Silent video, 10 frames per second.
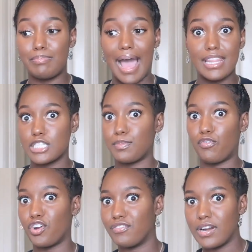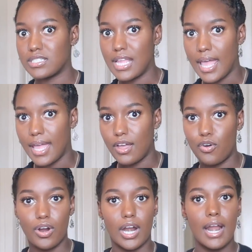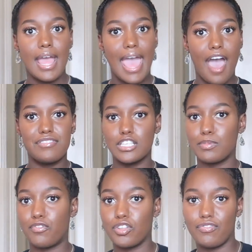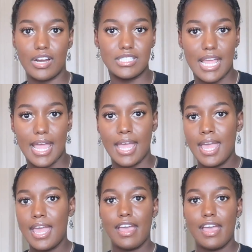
buy this before the first day or have this before the first day.